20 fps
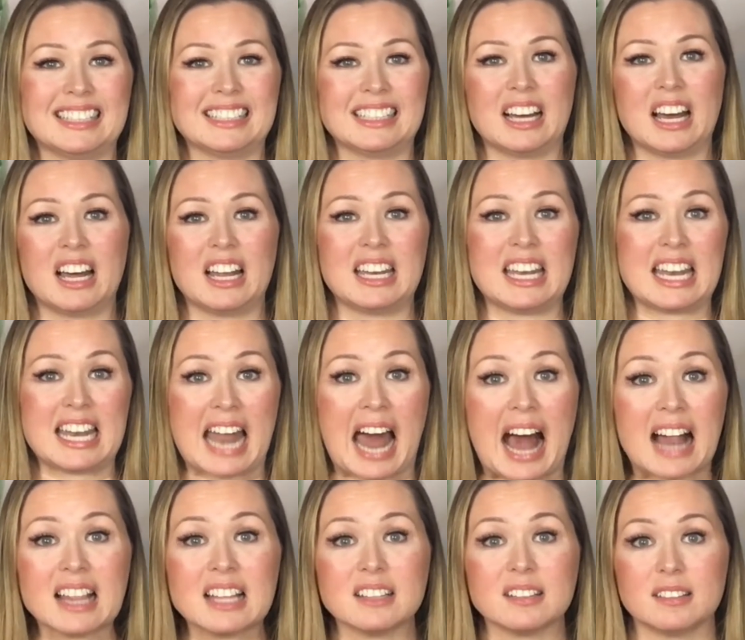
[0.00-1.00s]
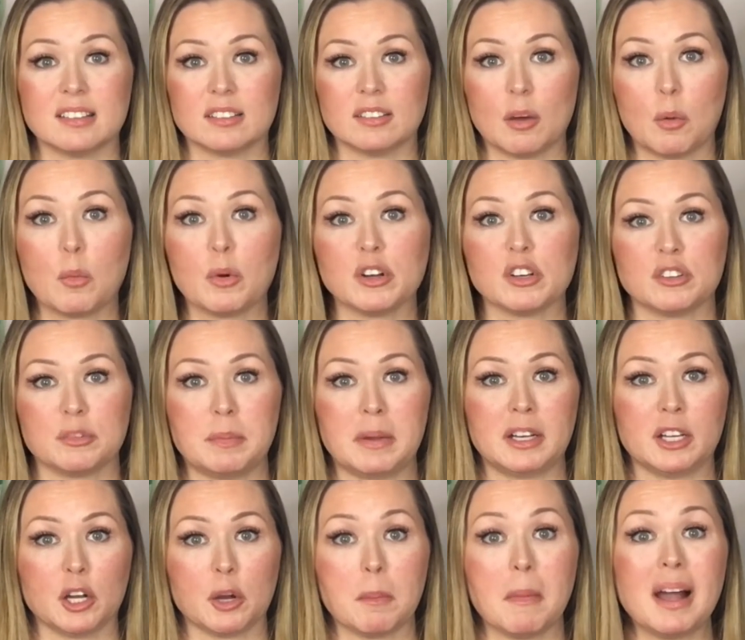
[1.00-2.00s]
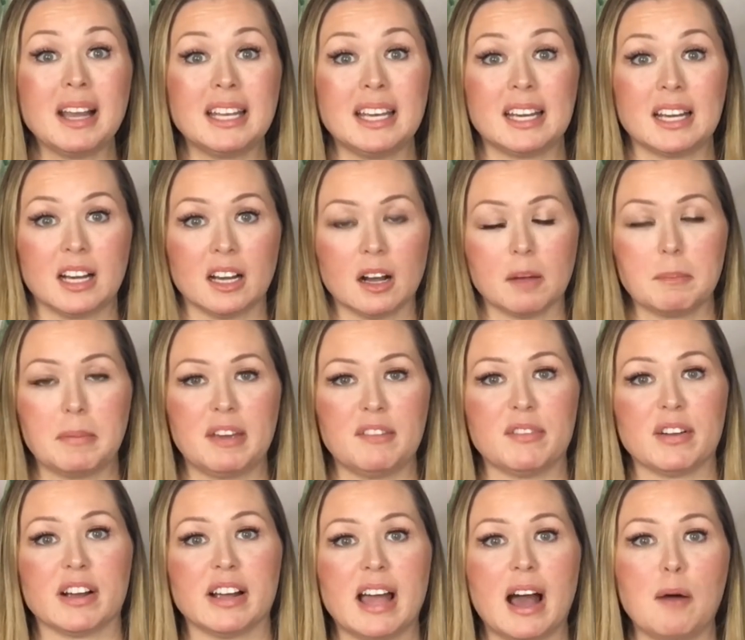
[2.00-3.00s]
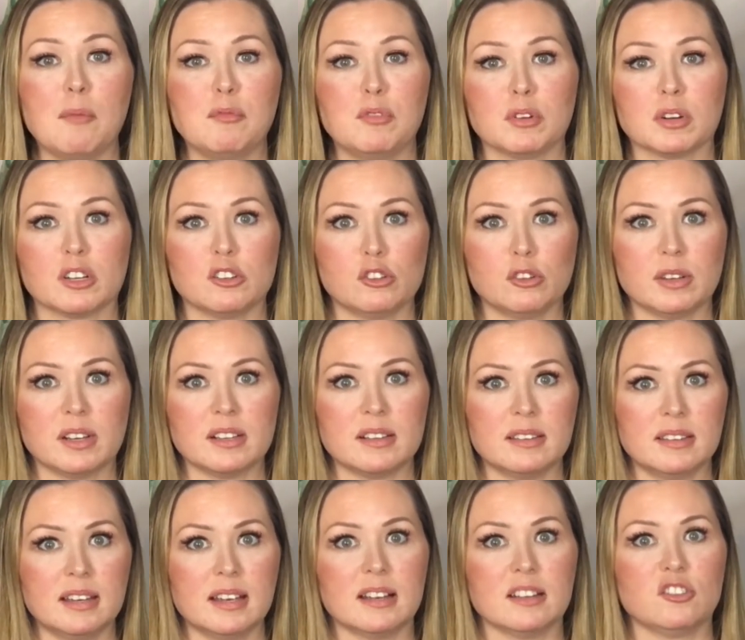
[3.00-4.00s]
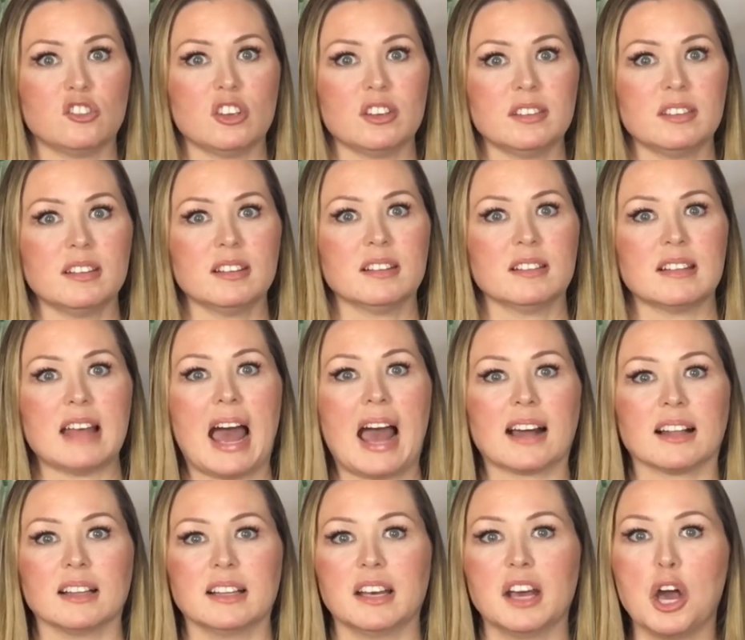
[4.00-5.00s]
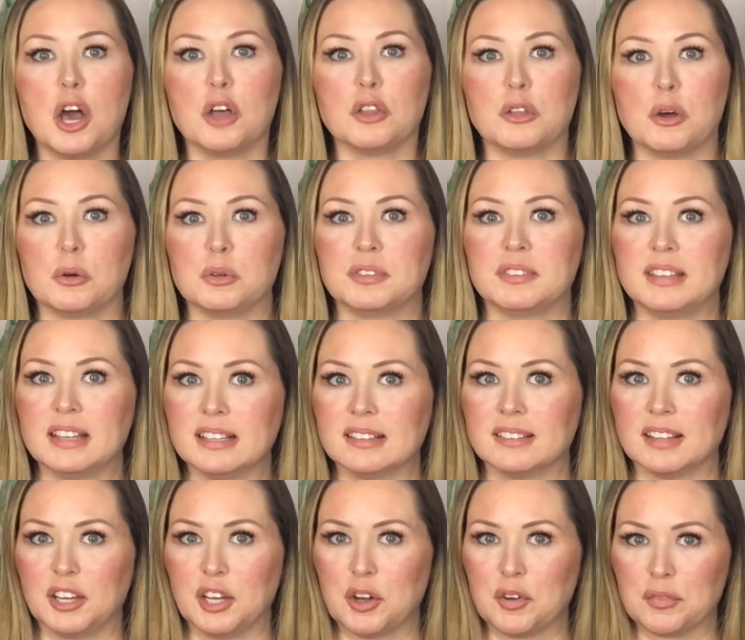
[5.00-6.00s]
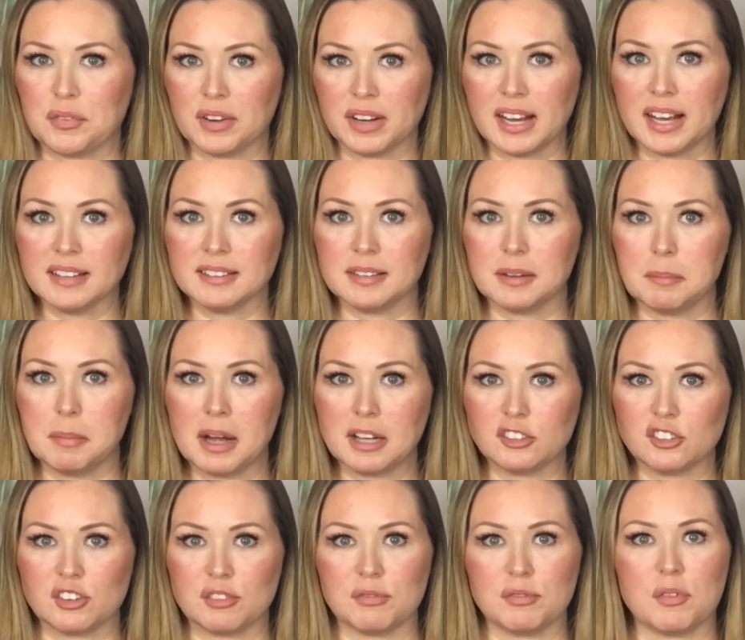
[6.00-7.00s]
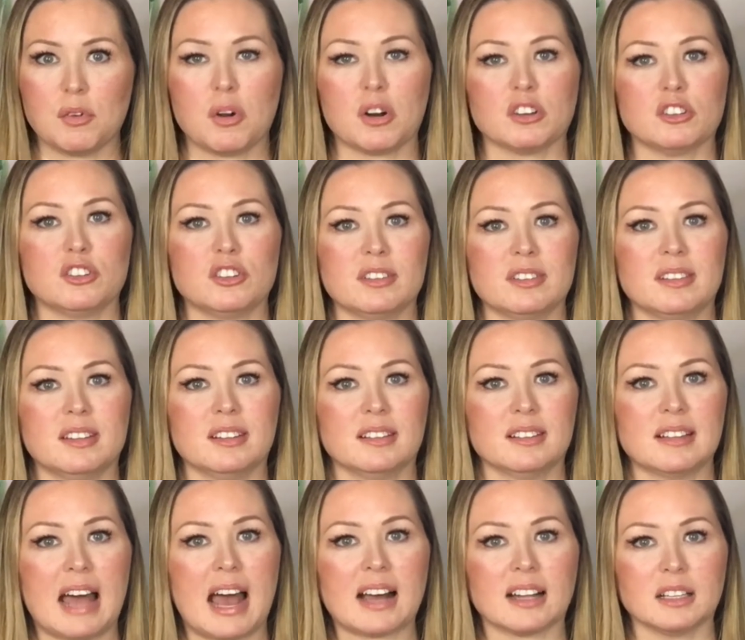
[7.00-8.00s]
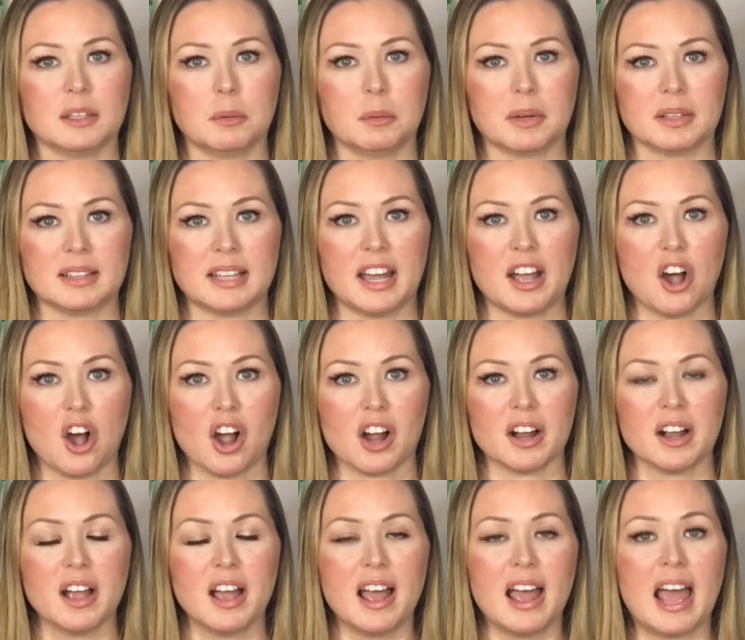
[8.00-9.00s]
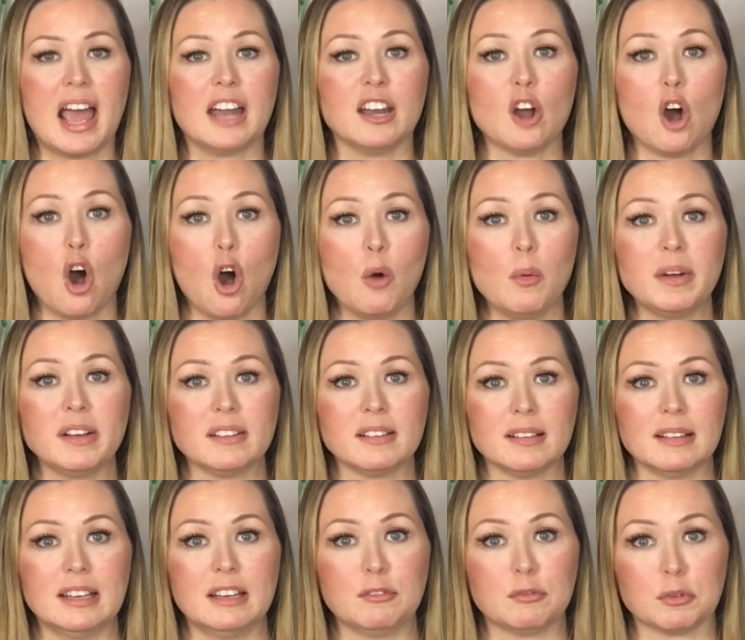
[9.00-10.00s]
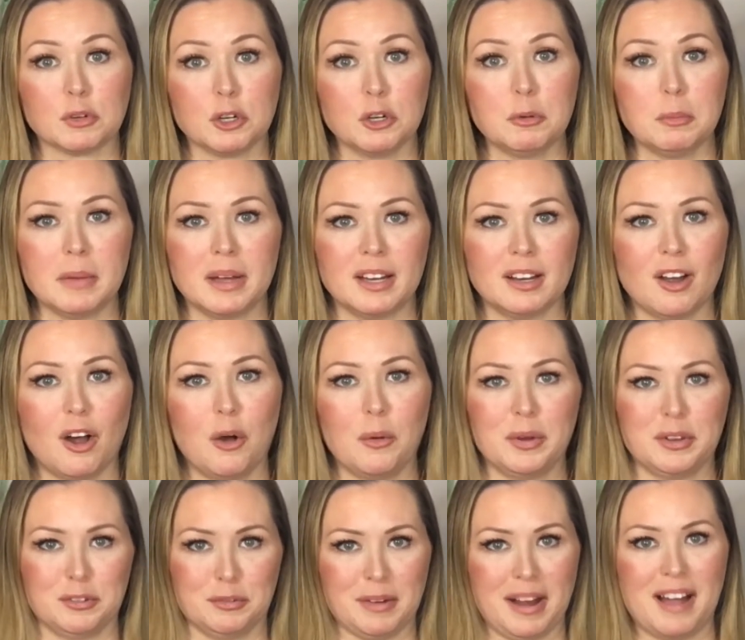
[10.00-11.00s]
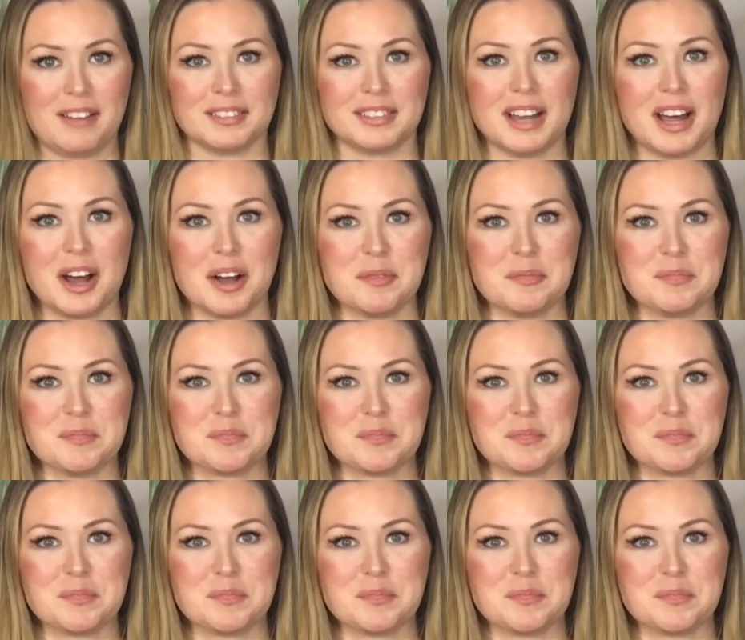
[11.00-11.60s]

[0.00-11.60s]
an analysis on where you're spending your money can be very helpful, because you can see just exactly those things that you forget to budget for, just exactly what they are. And always leave room and always round up.